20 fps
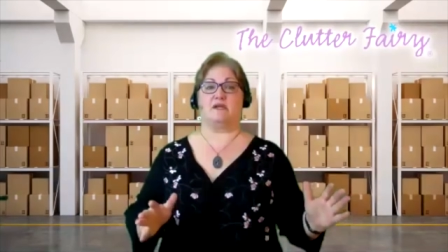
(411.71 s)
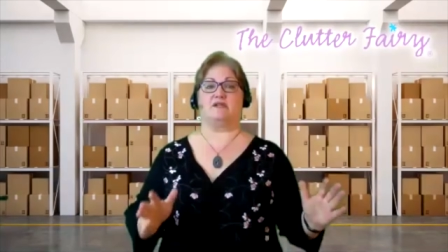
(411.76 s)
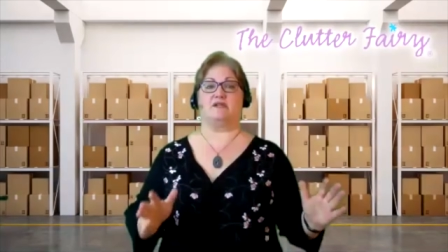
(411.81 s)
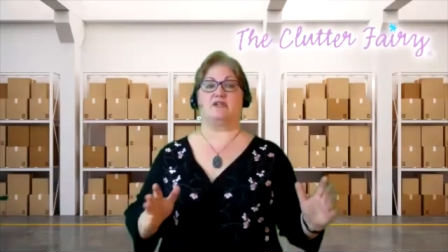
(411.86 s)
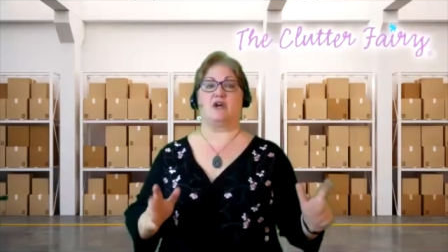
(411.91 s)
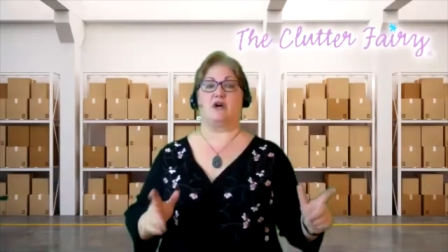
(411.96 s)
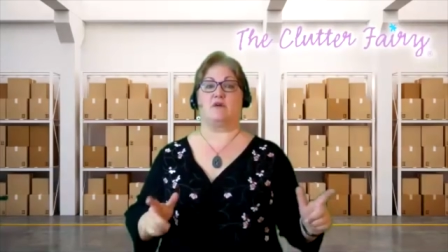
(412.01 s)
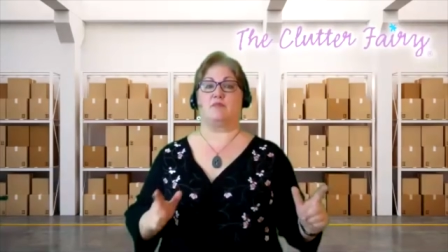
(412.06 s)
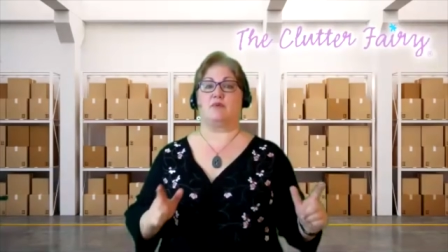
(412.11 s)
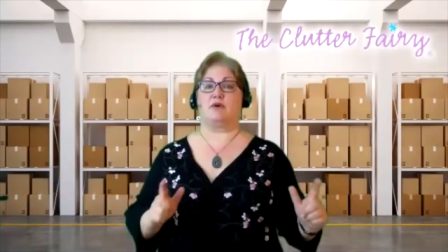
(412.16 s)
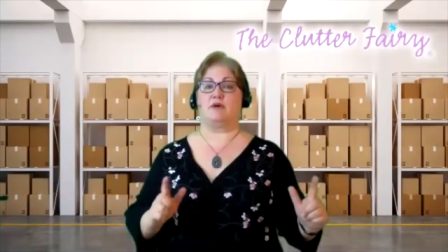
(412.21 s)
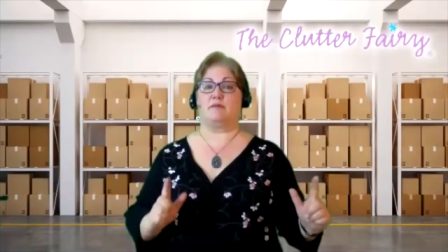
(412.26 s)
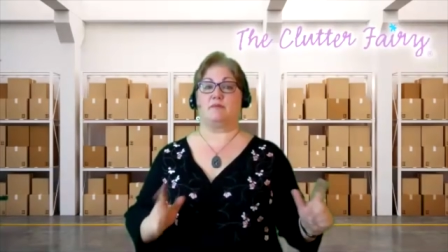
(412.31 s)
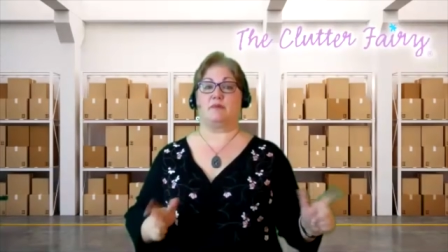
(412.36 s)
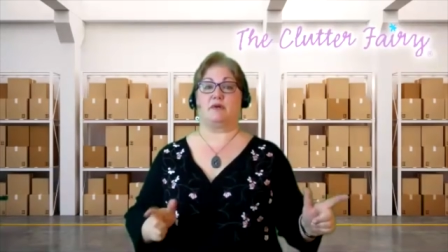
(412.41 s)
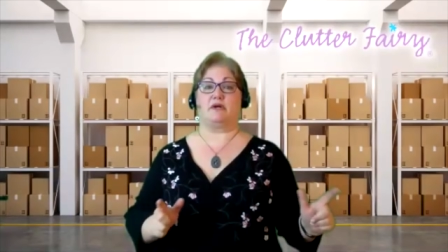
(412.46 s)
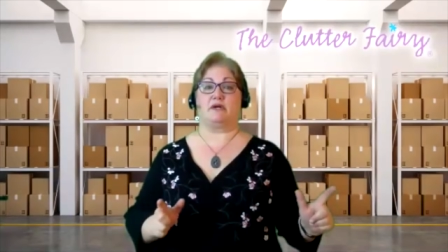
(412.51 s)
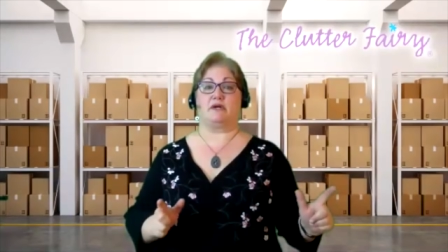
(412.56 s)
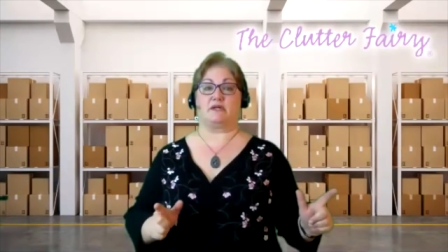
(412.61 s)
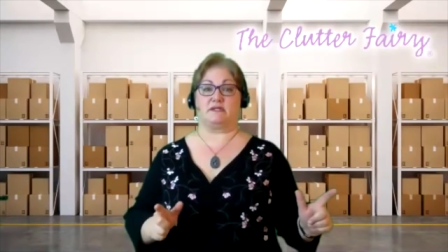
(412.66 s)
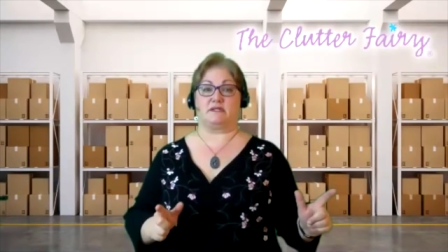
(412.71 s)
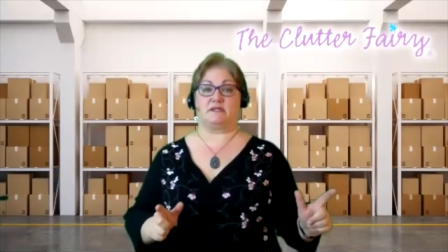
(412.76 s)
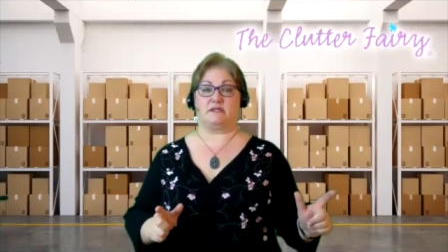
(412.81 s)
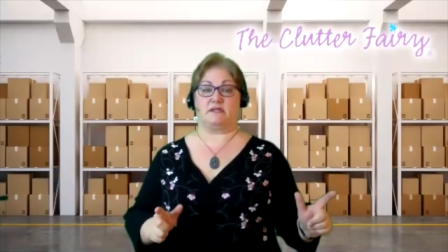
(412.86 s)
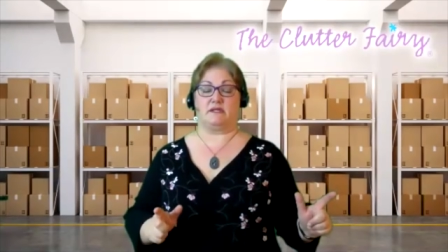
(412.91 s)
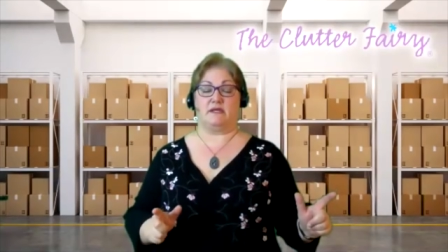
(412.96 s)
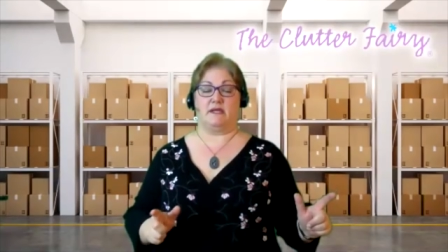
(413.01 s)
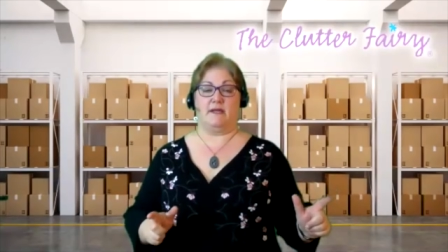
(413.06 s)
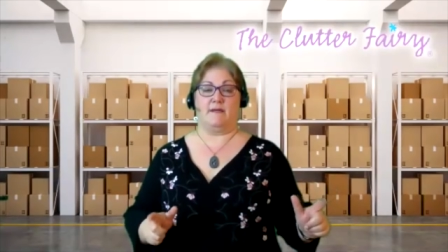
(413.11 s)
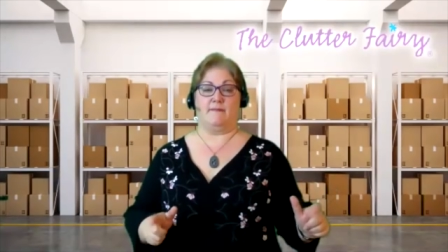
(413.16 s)
don't put books
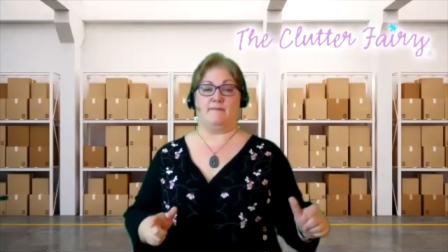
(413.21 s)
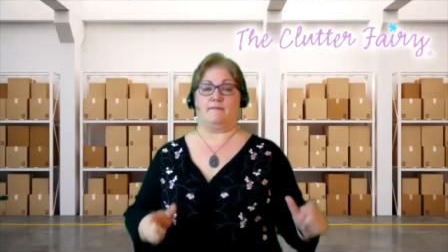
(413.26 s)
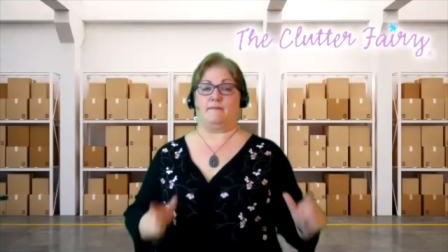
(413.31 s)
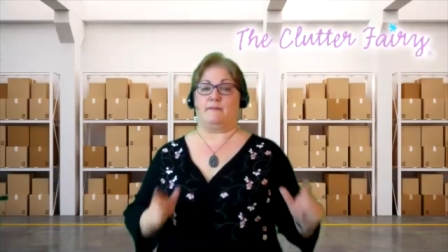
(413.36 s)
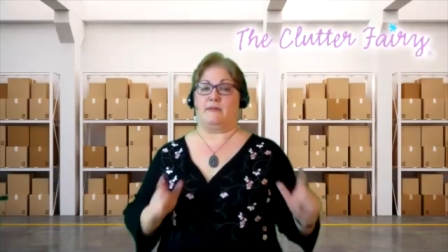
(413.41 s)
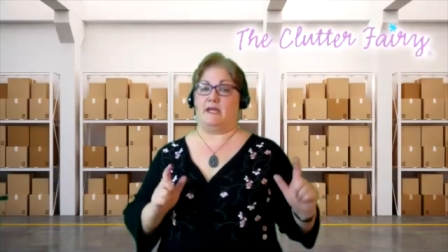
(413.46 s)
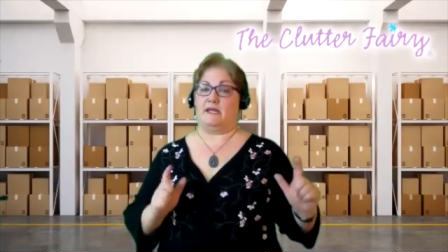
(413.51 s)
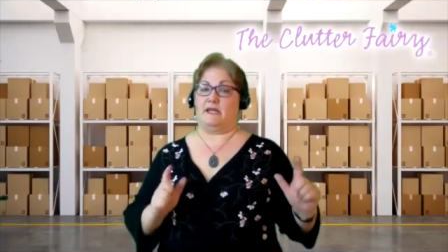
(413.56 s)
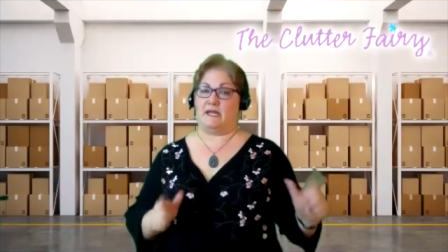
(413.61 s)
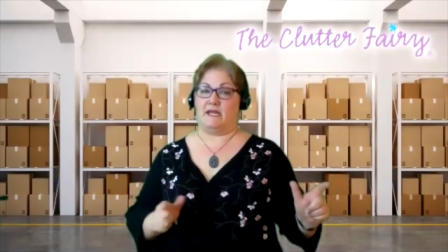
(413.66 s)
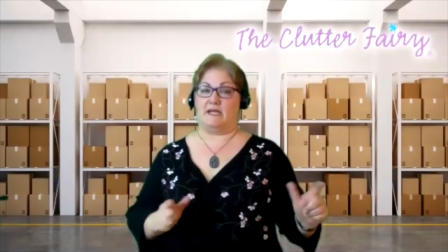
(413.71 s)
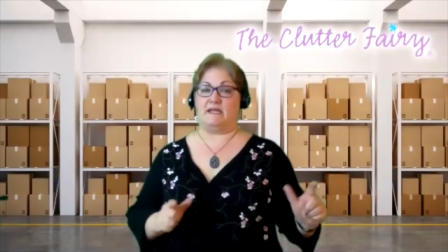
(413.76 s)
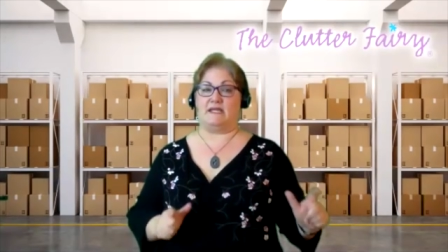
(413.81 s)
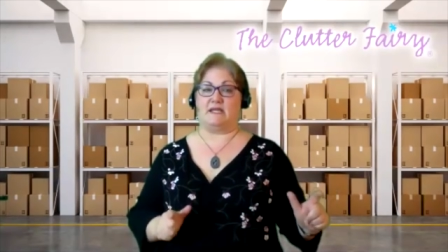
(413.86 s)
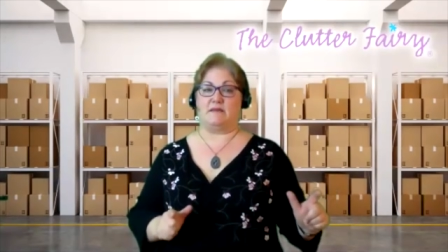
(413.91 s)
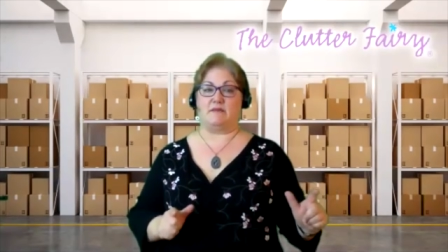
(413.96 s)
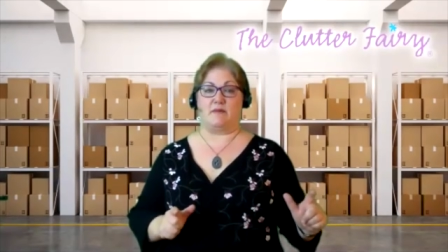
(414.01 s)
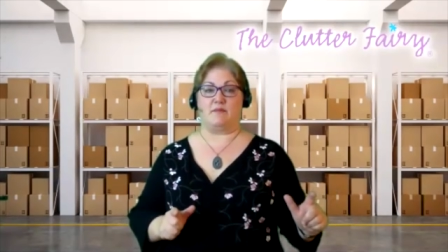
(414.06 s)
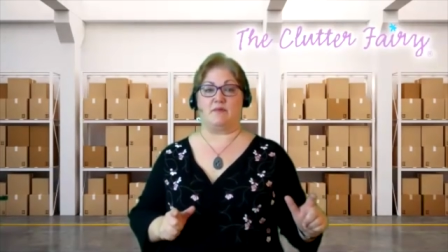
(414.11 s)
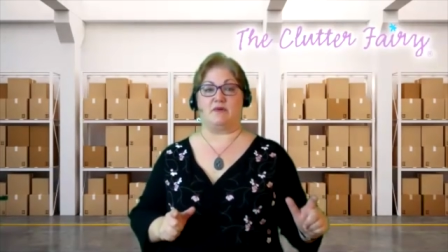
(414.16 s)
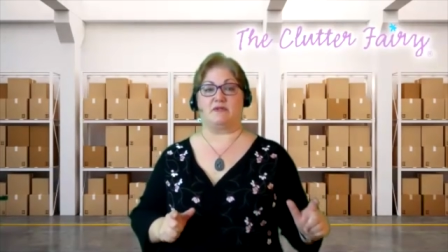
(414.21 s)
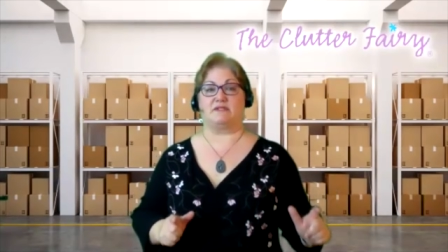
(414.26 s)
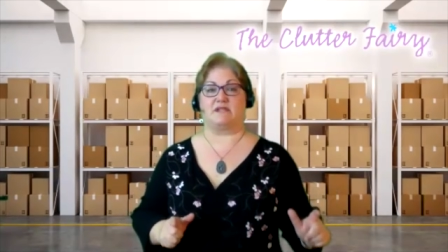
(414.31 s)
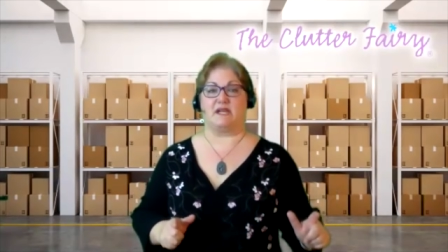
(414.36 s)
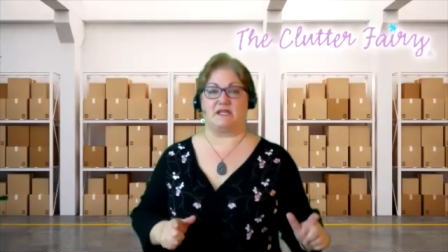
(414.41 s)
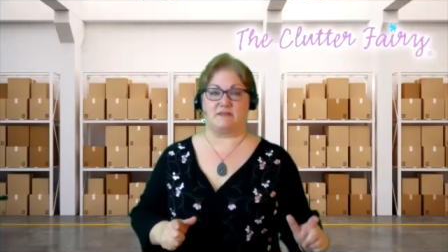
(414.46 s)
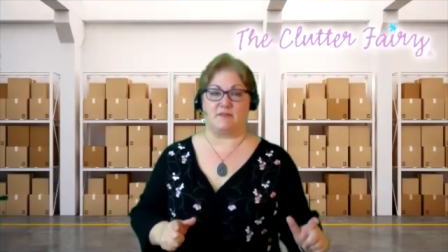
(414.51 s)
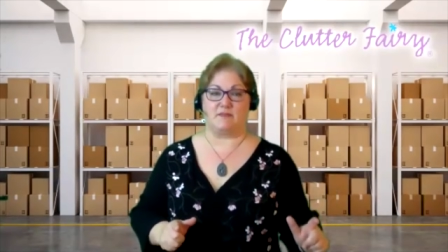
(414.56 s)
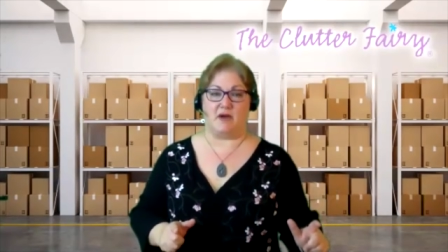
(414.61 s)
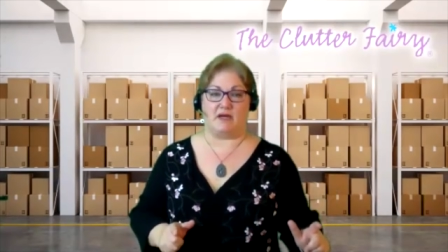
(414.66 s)
in anything but
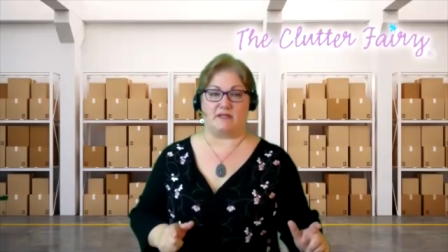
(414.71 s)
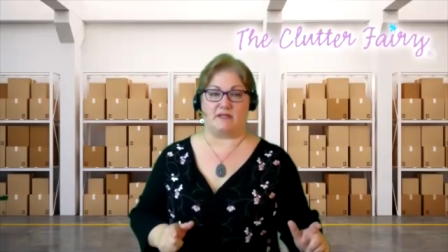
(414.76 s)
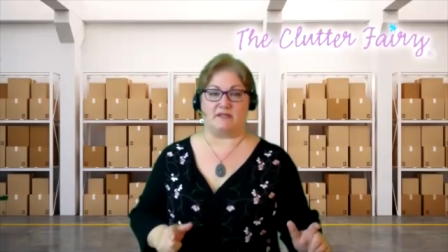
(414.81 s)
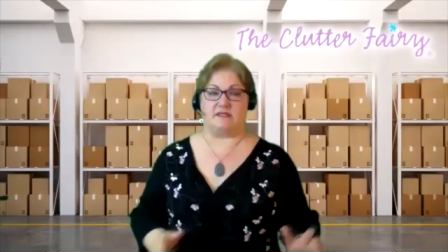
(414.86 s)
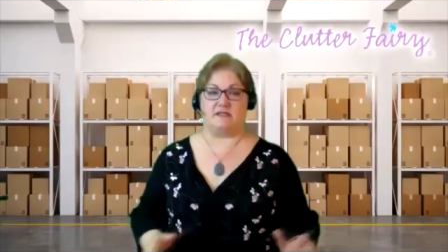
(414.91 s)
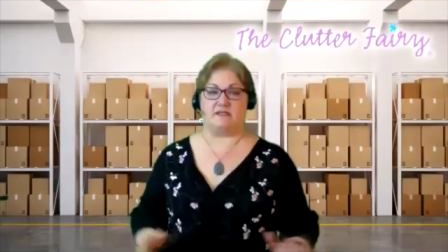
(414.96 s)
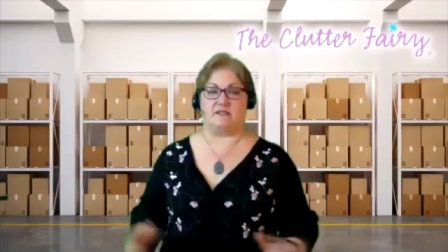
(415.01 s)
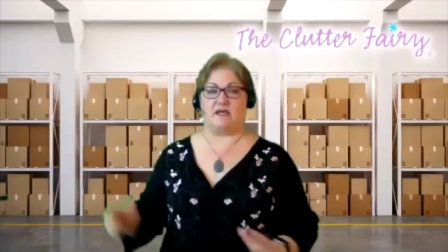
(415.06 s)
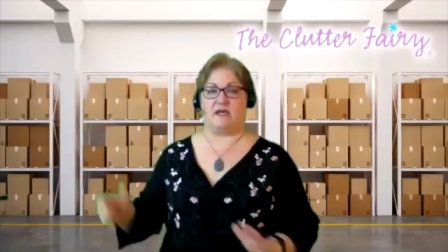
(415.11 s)
book-sized boxes.